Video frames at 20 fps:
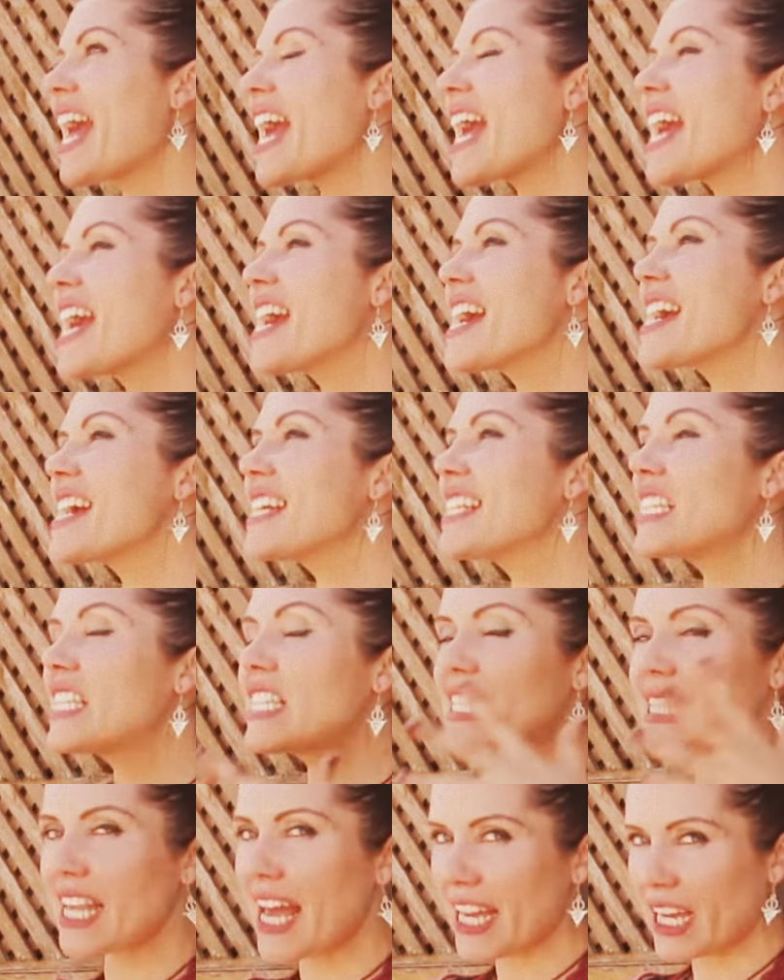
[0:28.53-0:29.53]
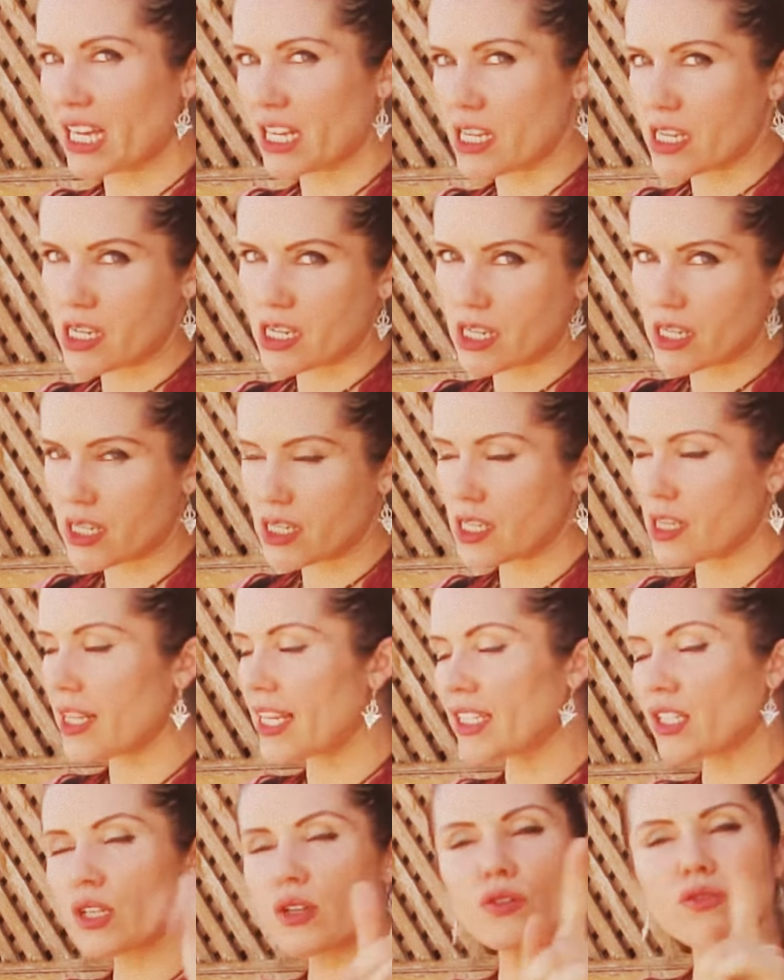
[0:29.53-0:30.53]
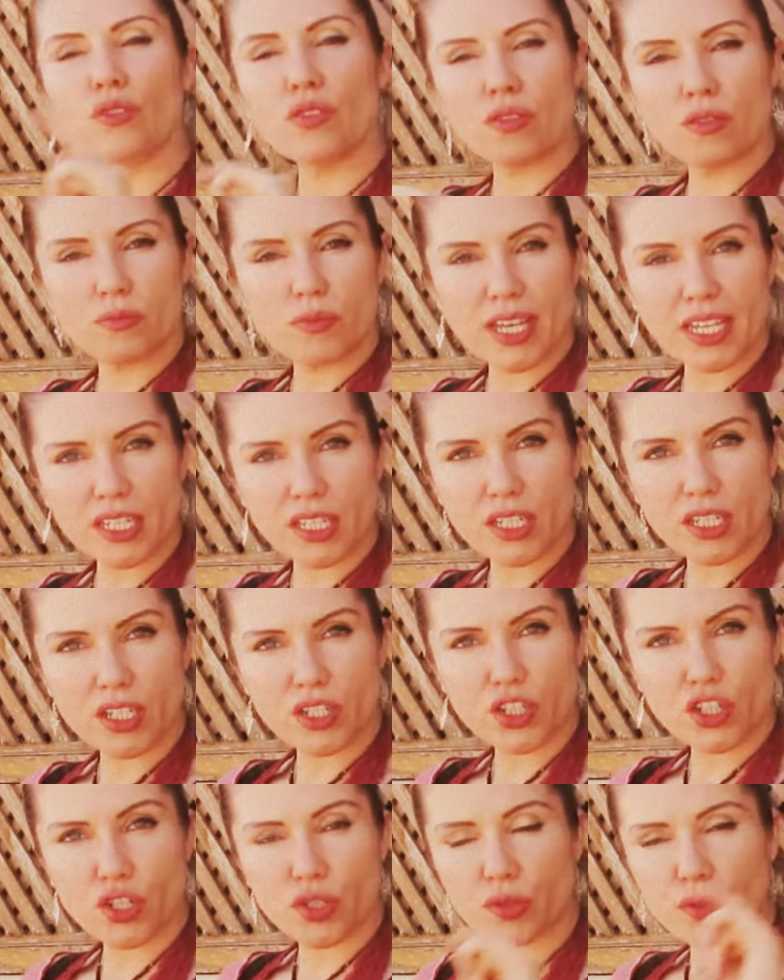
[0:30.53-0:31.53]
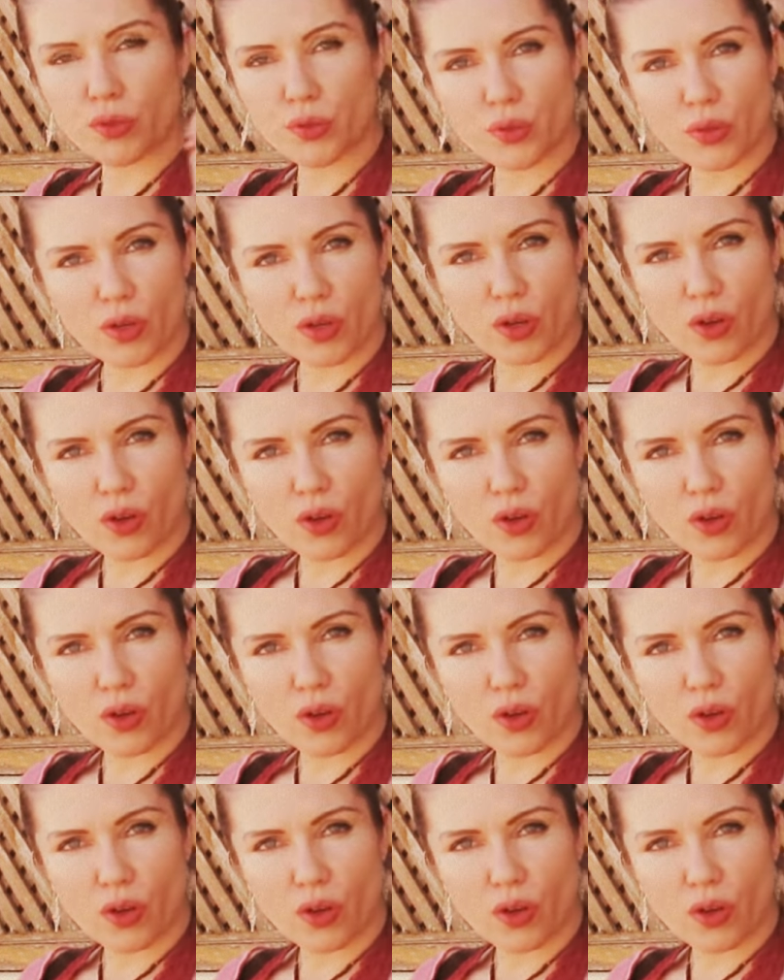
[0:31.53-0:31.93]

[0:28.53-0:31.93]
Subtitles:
And second, let's go to the message to